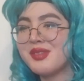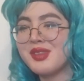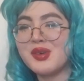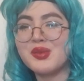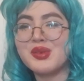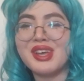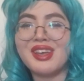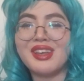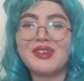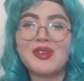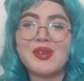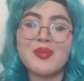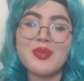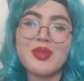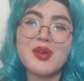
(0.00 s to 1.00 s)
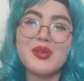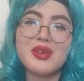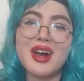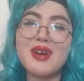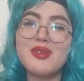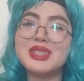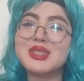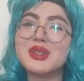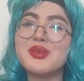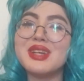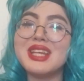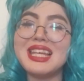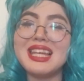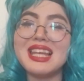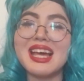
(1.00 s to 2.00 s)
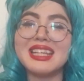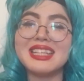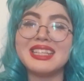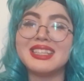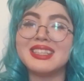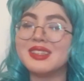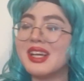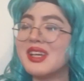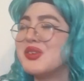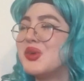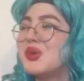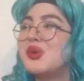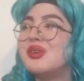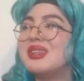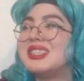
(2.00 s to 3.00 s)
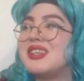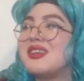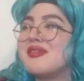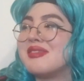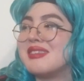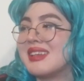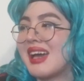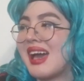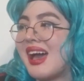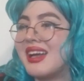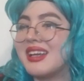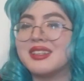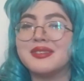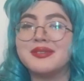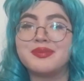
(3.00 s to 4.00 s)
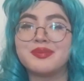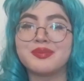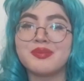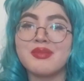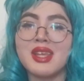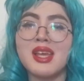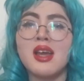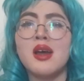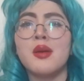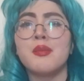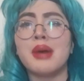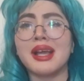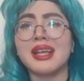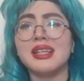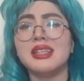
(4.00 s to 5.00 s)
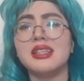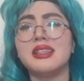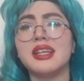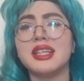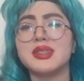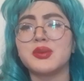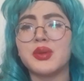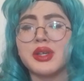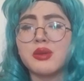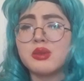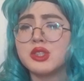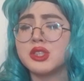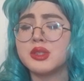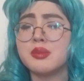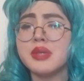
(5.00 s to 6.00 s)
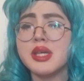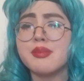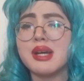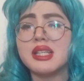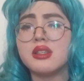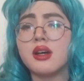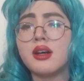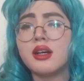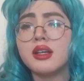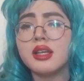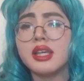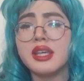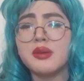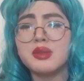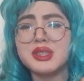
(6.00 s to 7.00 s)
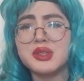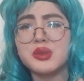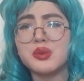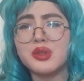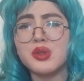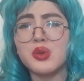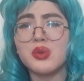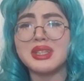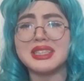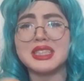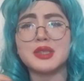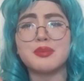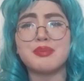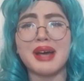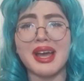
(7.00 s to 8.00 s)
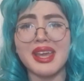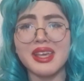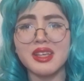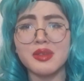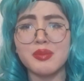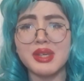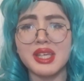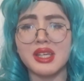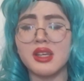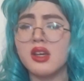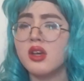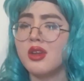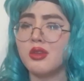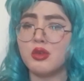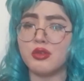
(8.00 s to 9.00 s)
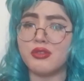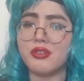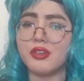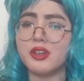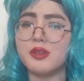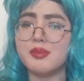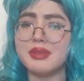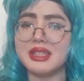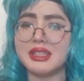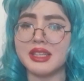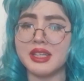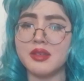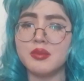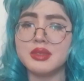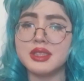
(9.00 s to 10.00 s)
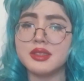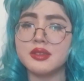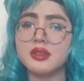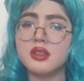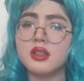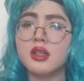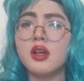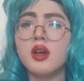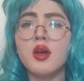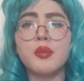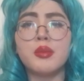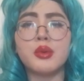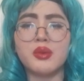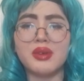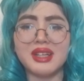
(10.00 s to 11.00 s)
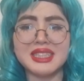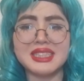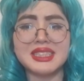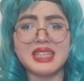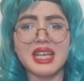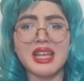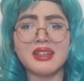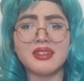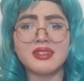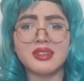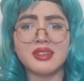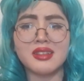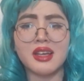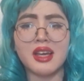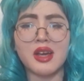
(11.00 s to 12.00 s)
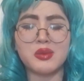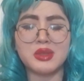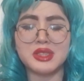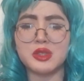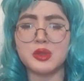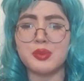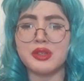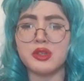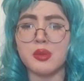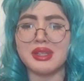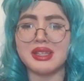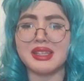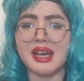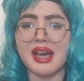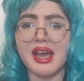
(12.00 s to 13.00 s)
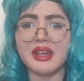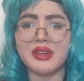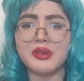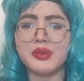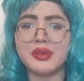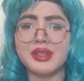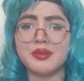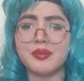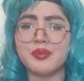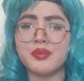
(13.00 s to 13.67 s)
Well, when I was a wee laddie, I always loved drag. Back in the days where it was just me and my dad, he was the one who inspired me to follow my dreams. But when I said I wanted to become a drag queen,